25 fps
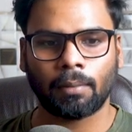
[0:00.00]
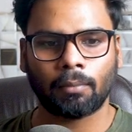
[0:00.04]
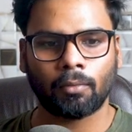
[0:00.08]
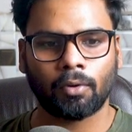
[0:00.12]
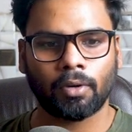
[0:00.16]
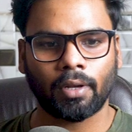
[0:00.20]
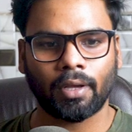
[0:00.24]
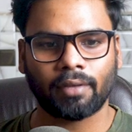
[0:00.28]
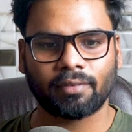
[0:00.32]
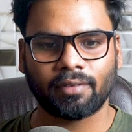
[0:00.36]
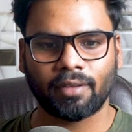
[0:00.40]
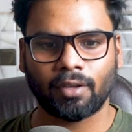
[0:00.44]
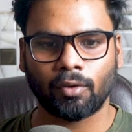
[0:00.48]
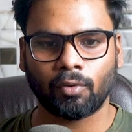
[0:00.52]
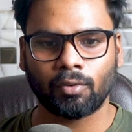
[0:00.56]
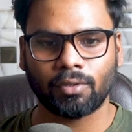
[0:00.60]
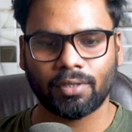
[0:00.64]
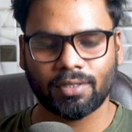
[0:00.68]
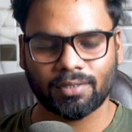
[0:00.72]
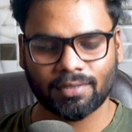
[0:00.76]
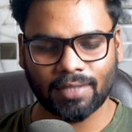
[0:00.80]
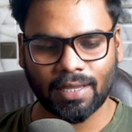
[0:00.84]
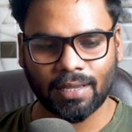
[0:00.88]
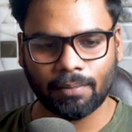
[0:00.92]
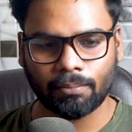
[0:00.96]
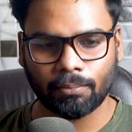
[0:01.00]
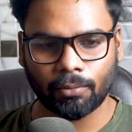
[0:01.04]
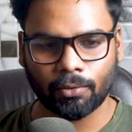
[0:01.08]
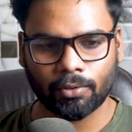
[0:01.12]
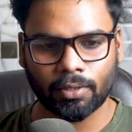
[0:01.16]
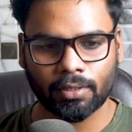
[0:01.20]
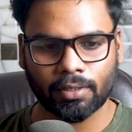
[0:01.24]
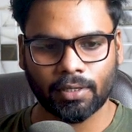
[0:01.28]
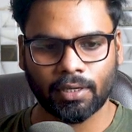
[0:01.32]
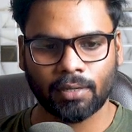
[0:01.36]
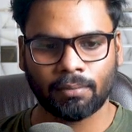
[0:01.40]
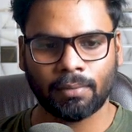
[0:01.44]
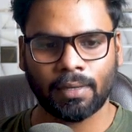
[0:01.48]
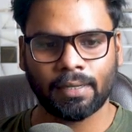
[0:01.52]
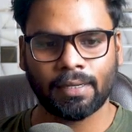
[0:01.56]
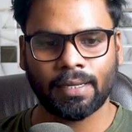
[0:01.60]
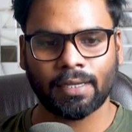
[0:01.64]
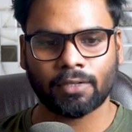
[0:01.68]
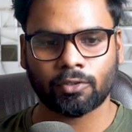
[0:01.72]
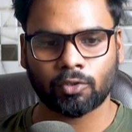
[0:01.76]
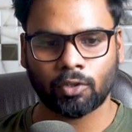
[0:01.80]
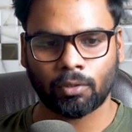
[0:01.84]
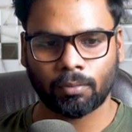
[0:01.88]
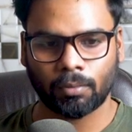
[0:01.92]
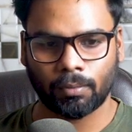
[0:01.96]
I'm gonna execute the same project in my
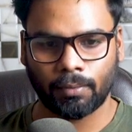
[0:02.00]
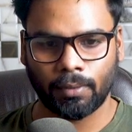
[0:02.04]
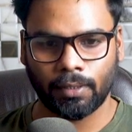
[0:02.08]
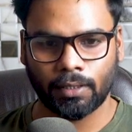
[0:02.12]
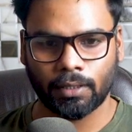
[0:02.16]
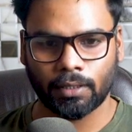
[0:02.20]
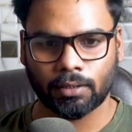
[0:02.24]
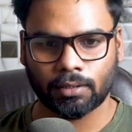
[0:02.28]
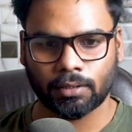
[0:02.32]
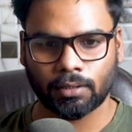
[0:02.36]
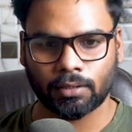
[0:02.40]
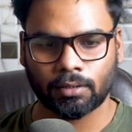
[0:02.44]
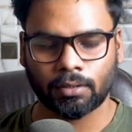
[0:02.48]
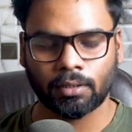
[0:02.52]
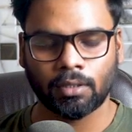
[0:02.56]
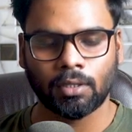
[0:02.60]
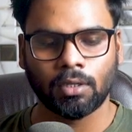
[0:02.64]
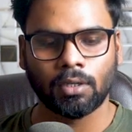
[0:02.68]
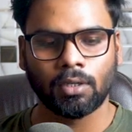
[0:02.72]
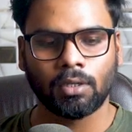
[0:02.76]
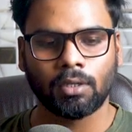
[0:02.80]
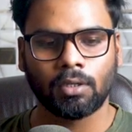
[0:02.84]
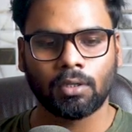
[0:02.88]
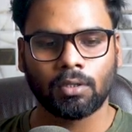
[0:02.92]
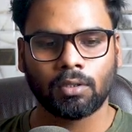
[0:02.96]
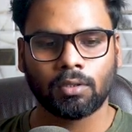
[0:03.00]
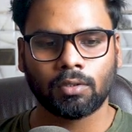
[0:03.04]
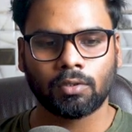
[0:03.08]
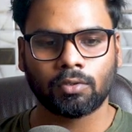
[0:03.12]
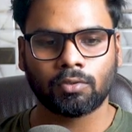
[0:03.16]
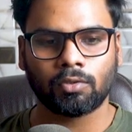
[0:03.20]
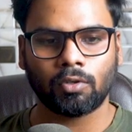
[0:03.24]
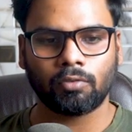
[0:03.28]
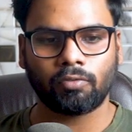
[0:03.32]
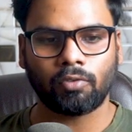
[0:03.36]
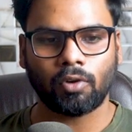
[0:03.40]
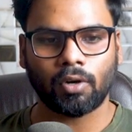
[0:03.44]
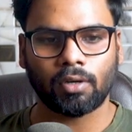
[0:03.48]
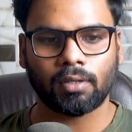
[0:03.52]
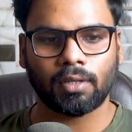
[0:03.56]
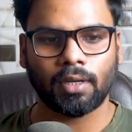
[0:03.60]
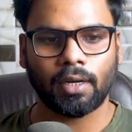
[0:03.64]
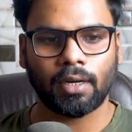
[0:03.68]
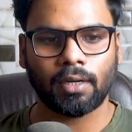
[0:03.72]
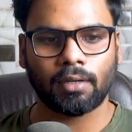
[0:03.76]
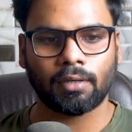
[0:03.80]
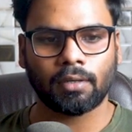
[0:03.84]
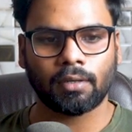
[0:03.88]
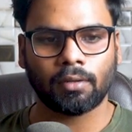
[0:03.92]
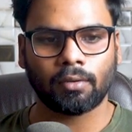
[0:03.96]
desktop application. So for
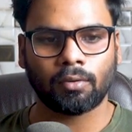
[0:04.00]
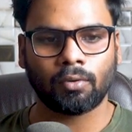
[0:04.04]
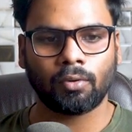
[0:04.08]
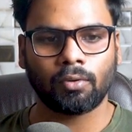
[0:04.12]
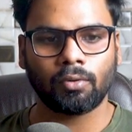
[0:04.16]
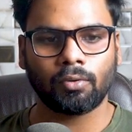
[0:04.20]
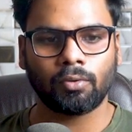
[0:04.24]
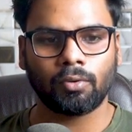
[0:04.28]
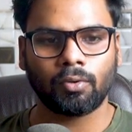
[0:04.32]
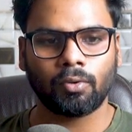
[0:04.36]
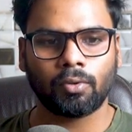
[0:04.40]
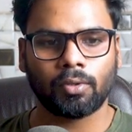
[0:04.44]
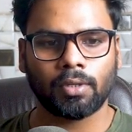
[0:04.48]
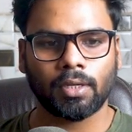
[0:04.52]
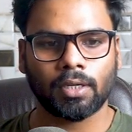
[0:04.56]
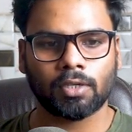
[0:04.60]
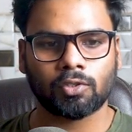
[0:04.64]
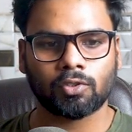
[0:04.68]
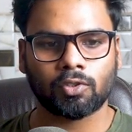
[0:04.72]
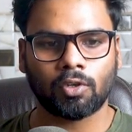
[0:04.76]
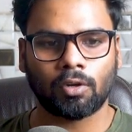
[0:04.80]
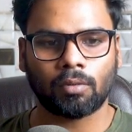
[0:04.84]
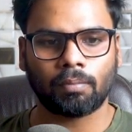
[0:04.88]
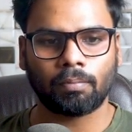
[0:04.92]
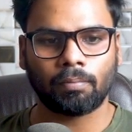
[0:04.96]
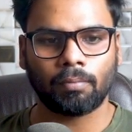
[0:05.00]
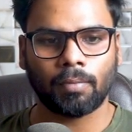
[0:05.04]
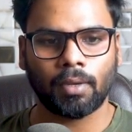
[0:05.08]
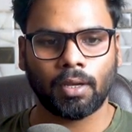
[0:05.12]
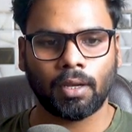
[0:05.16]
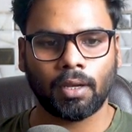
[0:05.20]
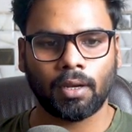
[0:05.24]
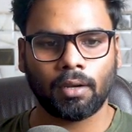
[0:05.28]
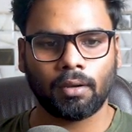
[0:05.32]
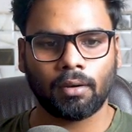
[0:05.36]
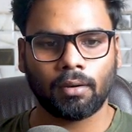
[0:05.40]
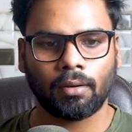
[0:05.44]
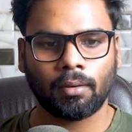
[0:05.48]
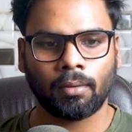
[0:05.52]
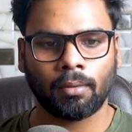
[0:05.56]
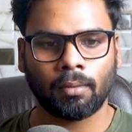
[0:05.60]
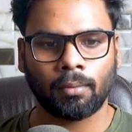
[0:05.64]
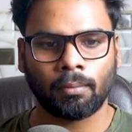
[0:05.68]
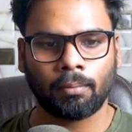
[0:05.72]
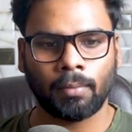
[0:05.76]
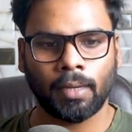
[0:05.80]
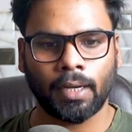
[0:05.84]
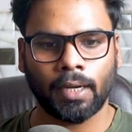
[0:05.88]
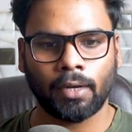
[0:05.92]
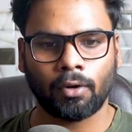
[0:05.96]
that, go to your desktop main,
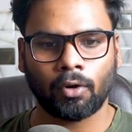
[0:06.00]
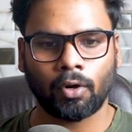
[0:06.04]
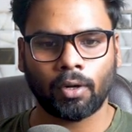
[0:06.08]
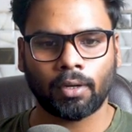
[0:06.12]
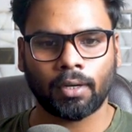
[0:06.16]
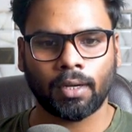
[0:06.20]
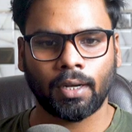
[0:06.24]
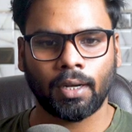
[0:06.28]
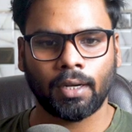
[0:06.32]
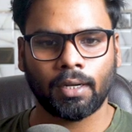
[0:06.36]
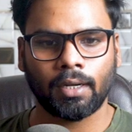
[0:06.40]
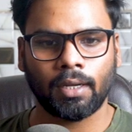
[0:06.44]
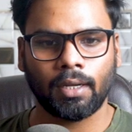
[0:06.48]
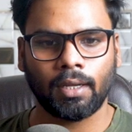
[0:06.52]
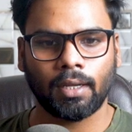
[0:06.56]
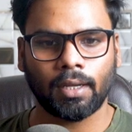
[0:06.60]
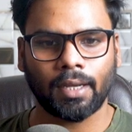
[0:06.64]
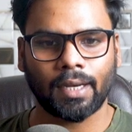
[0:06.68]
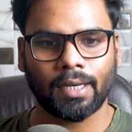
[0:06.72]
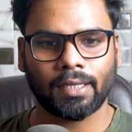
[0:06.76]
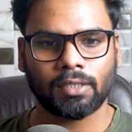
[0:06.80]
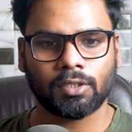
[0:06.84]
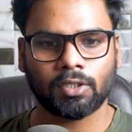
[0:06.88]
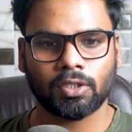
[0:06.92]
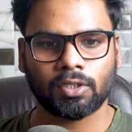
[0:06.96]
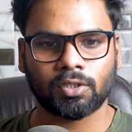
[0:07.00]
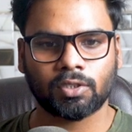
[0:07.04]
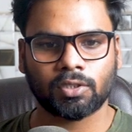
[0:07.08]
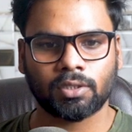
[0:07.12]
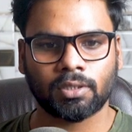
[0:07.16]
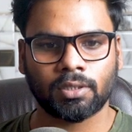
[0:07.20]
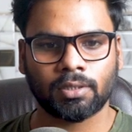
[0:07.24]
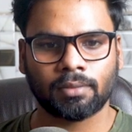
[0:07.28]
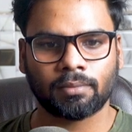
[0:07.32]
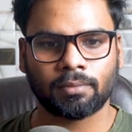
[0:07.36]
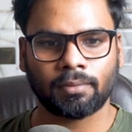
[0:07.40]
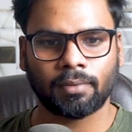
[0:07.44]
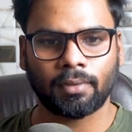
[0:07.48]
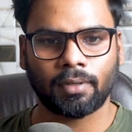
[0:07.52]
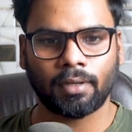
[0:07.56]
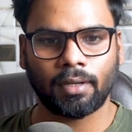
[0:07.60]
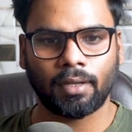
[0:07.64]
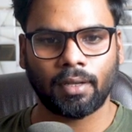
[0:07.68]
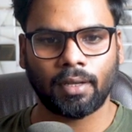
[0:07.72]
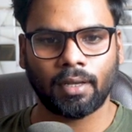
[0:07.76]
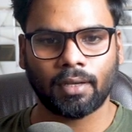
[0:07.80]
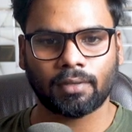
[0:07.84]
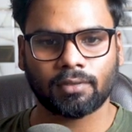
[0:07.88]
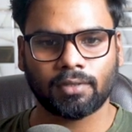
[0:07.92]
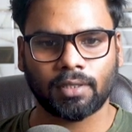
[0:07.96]
main.kt, and just
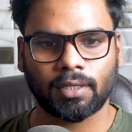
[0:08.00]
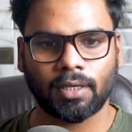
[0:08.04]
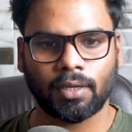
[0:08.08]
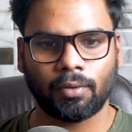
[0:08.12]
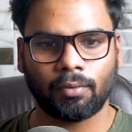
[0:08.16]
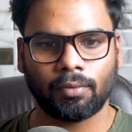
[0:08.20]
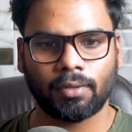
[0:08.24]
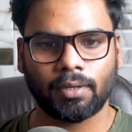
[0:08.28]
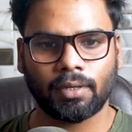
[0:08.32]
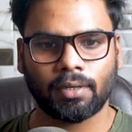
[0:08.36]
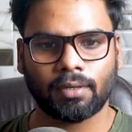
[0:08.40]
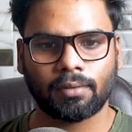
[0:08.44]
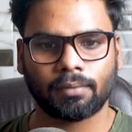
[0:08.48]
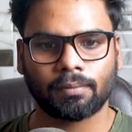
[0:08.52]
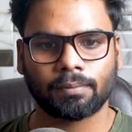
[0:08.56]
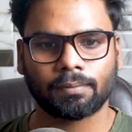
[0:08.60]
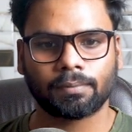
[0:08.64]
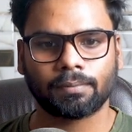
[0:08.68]
execute it.